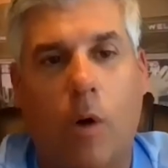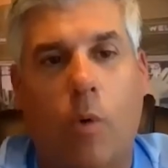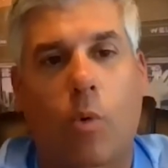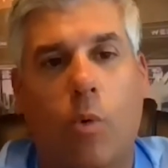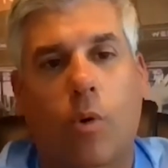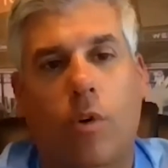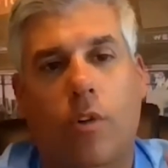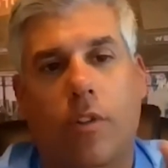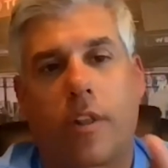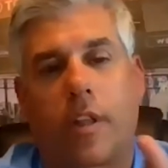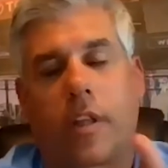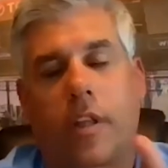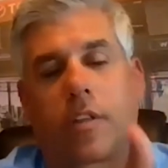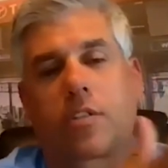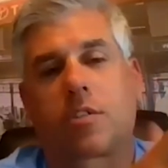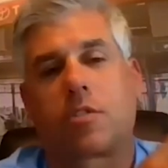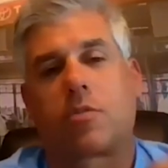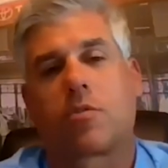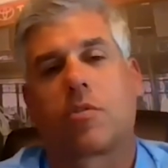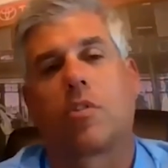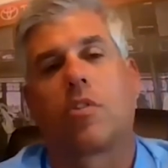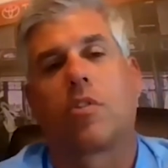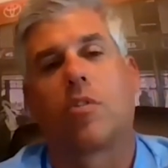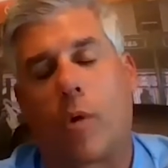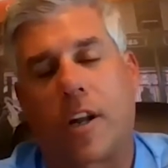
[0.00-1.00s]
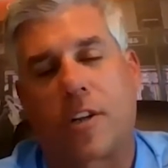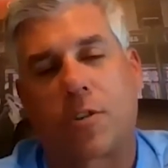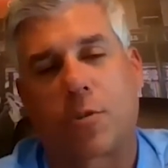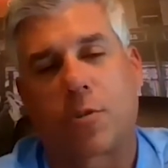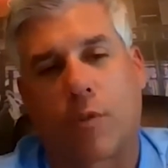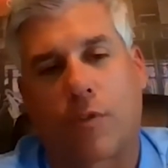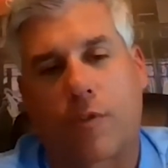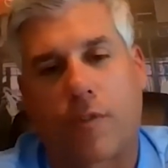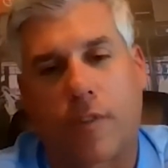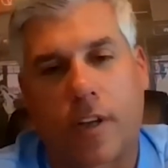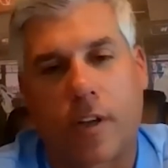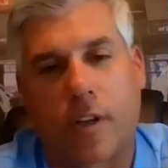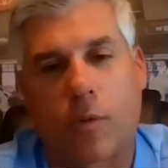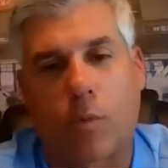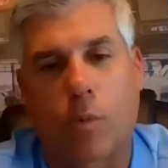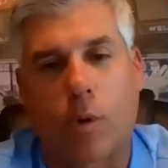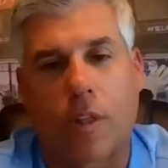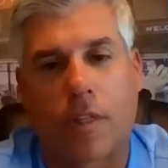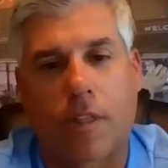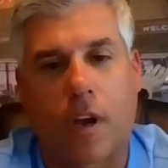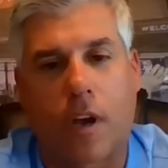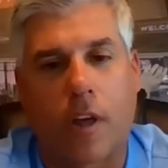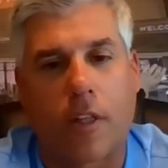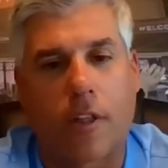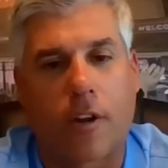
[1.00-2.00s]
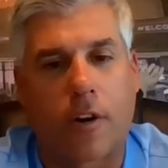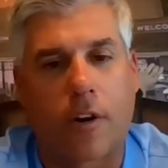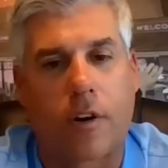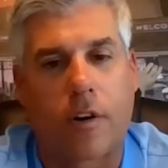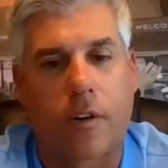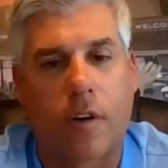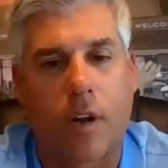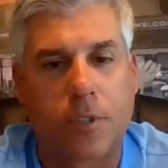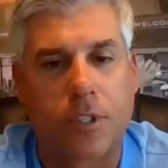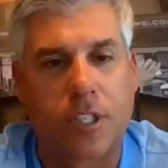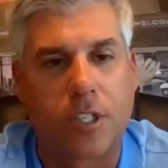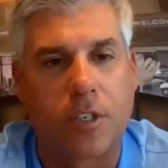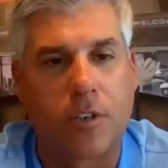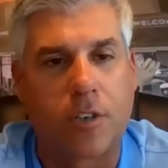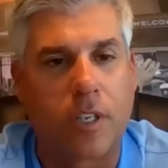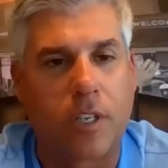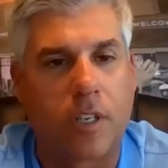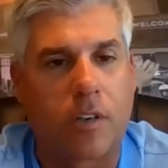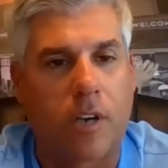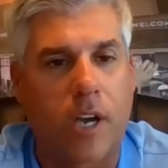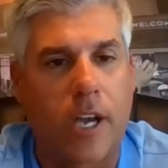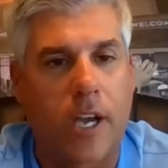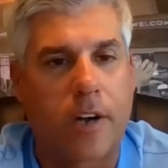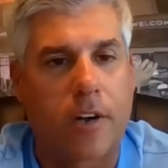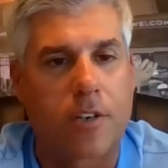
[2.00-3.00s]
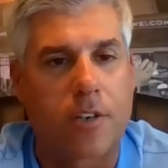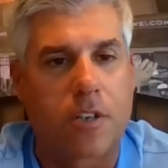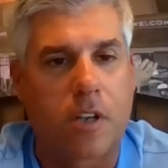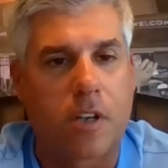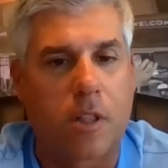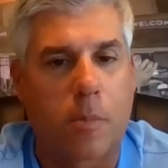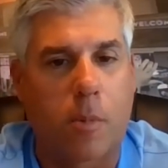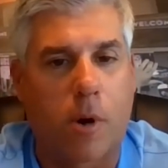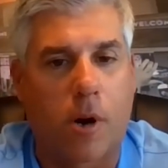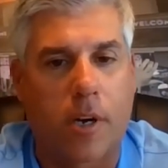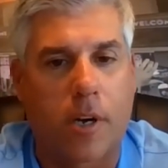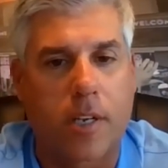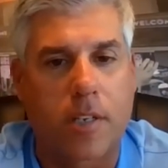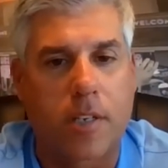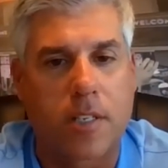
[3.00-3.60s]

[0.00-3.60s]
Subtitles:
will this retrofit with other seal-in liners on the market